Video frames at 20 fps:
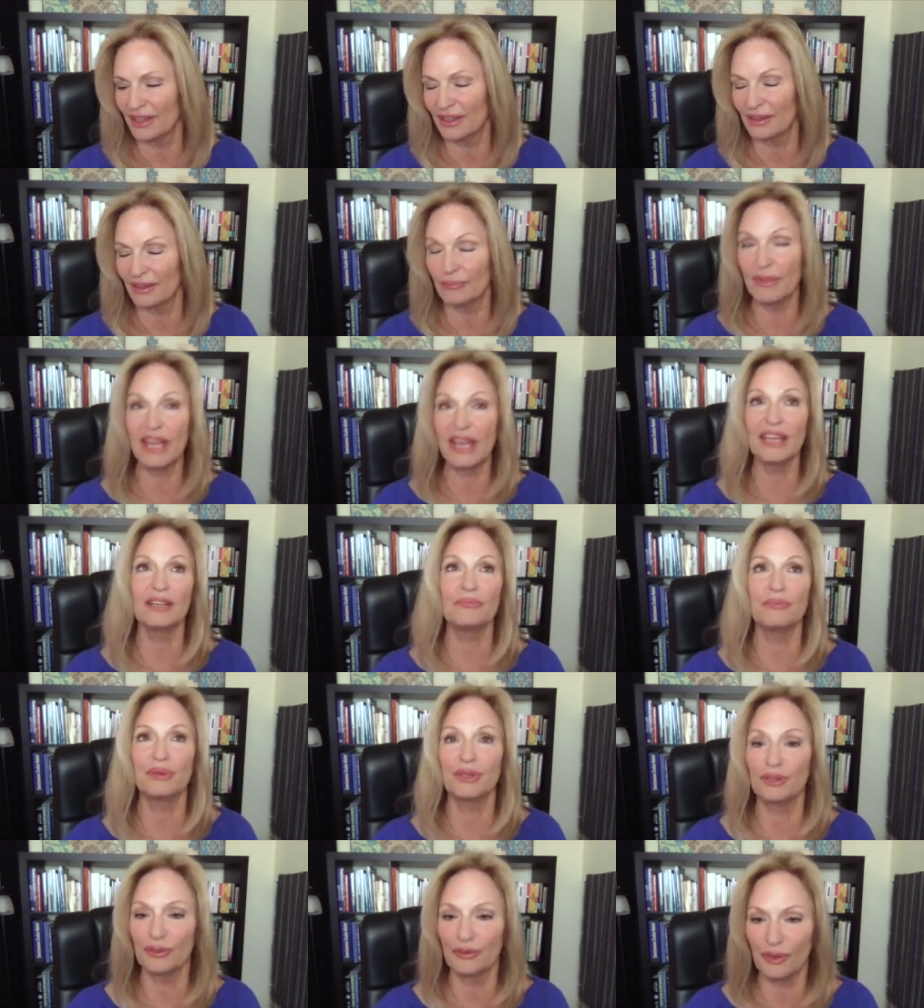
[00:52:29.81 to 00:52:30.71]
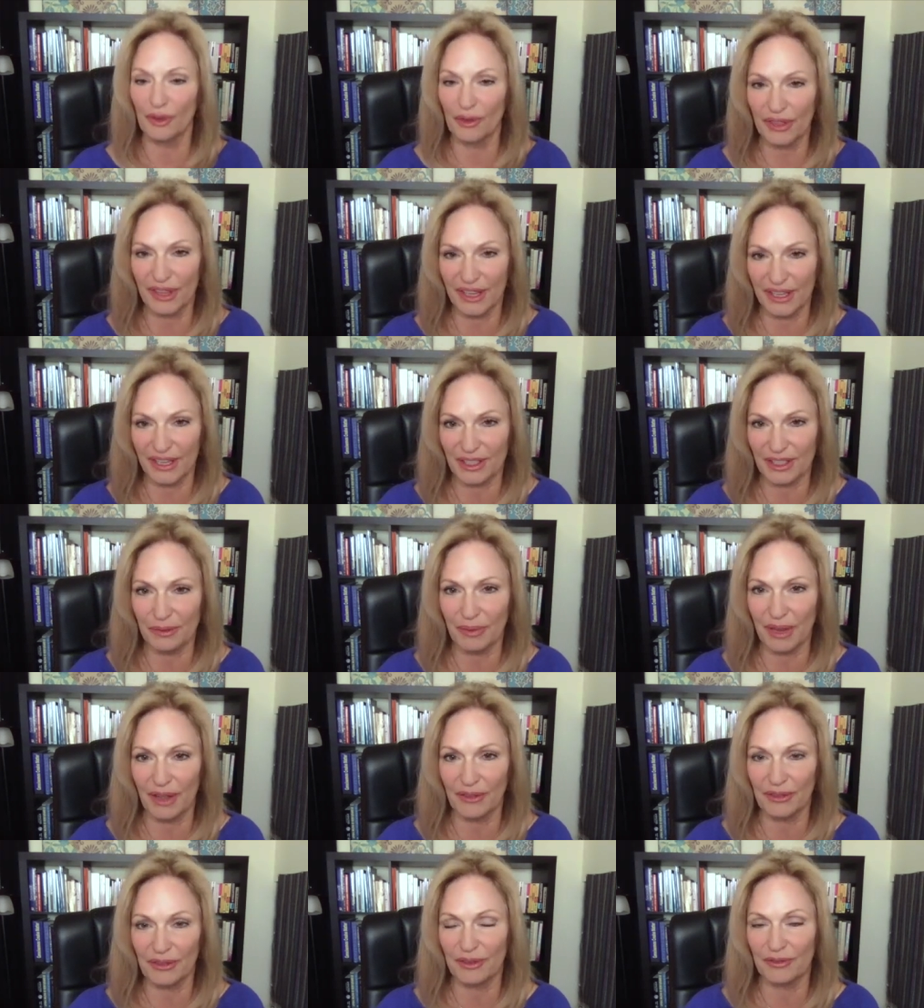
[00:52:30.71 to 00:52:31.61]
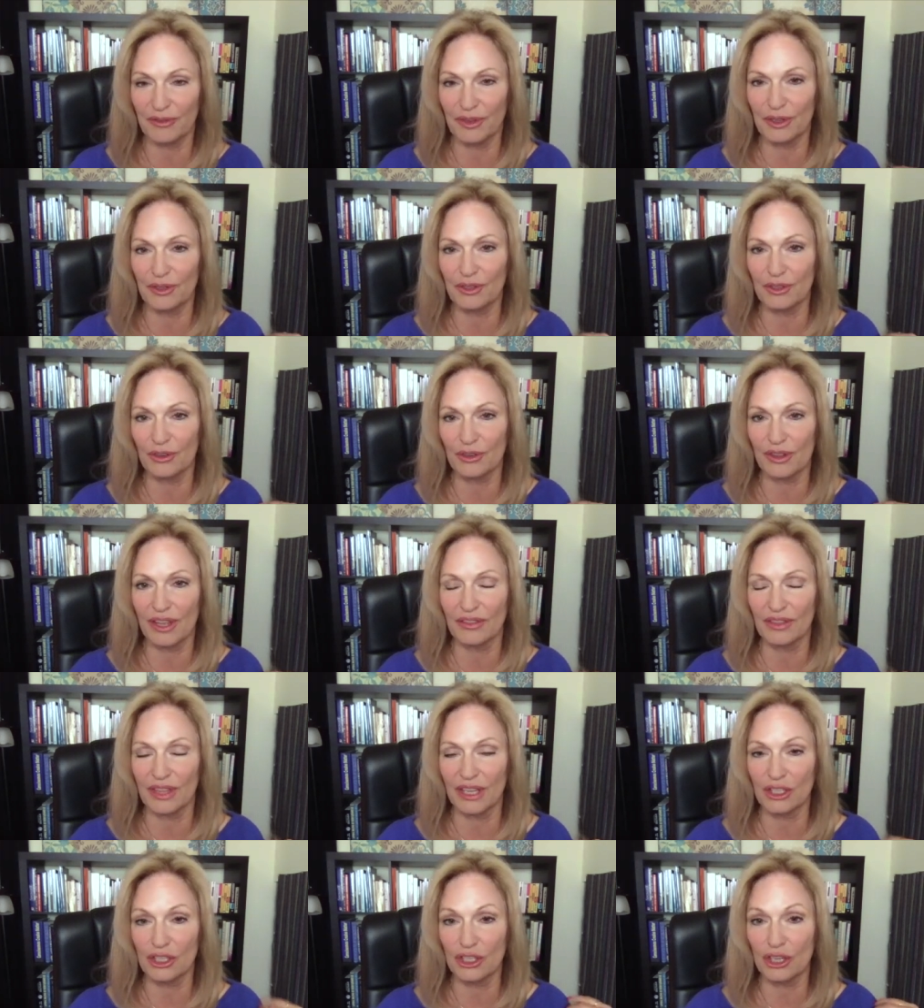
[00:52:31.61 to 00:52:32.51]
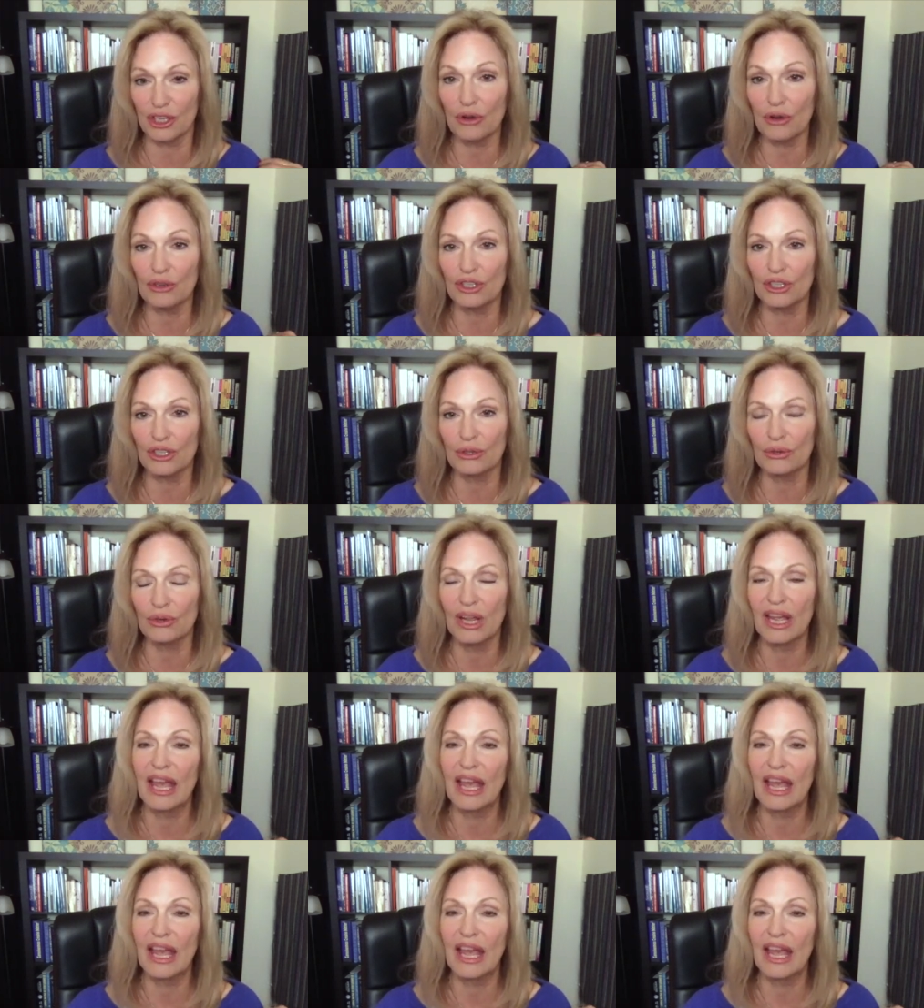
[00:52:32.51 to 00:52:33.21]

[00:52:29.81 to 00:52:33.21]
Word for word: many beautiful things about the future that they showed you.